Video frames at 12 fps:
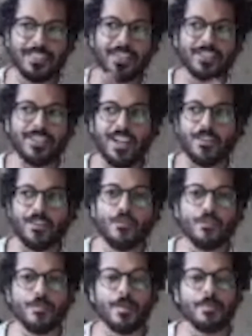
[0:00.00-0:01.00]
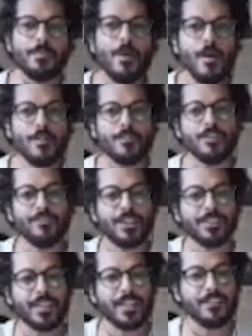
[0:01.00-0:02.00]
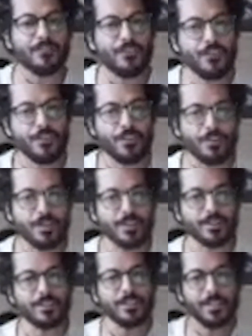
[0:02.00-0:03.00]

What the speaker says: is not over, but part of investigating further is